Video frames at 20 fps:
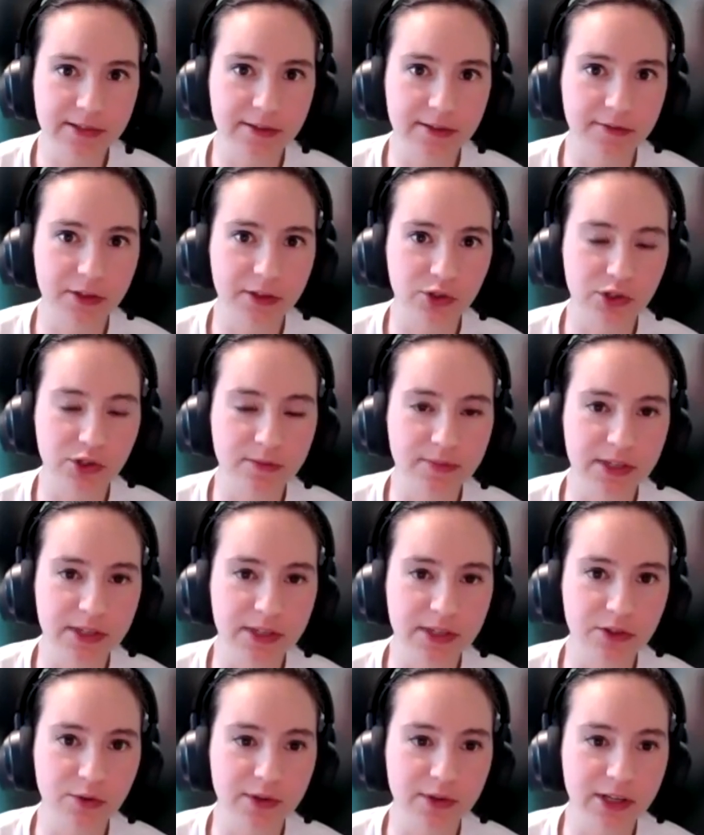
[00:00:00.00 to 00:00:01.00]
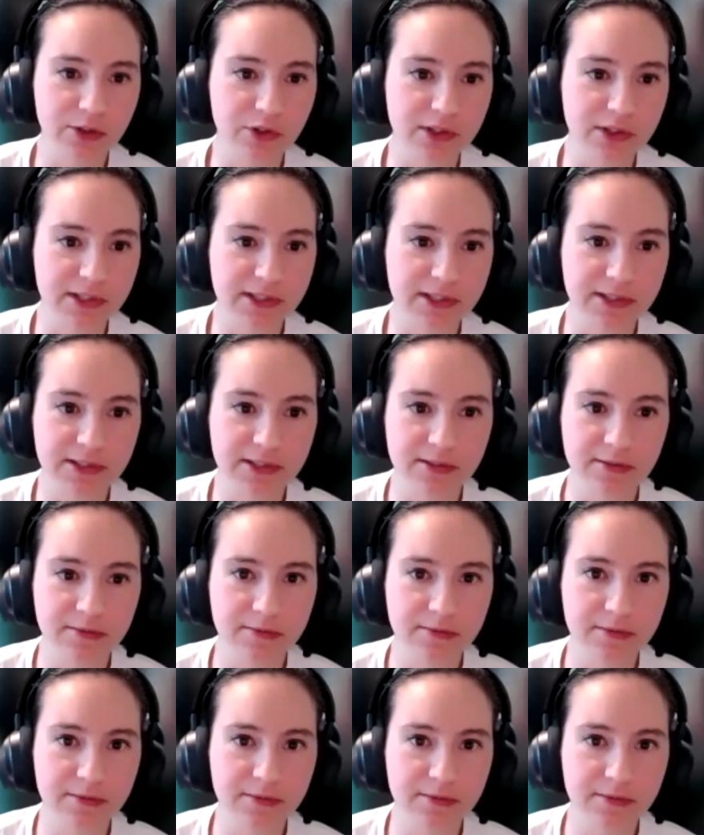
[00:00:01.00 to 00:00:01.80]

if they should be doing just